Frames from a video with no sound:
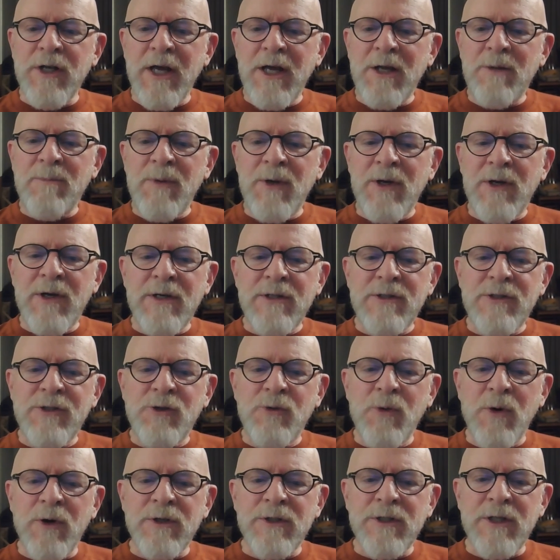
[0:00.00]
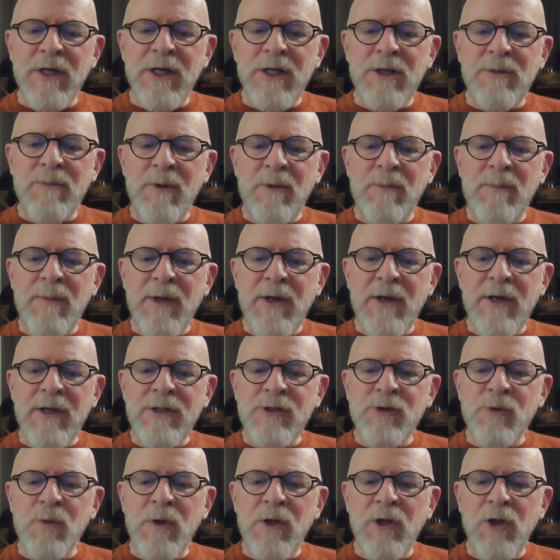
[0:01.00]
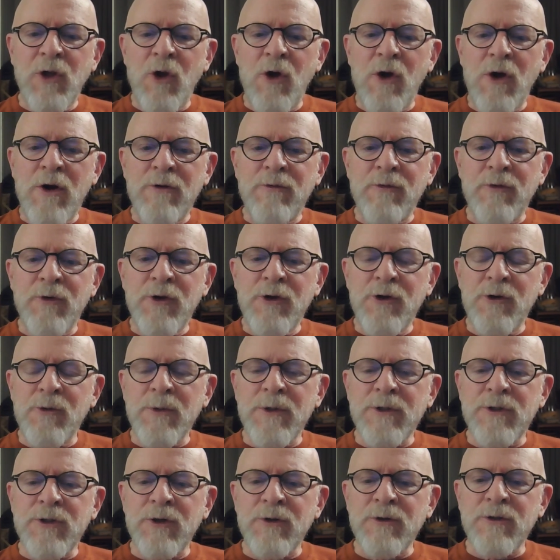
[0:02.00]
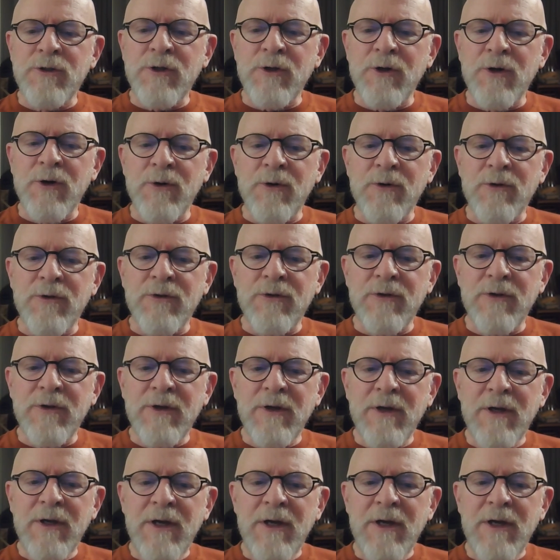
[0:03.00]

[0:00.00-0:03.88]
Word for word: not because you are dead, but because we long for you to return to earth.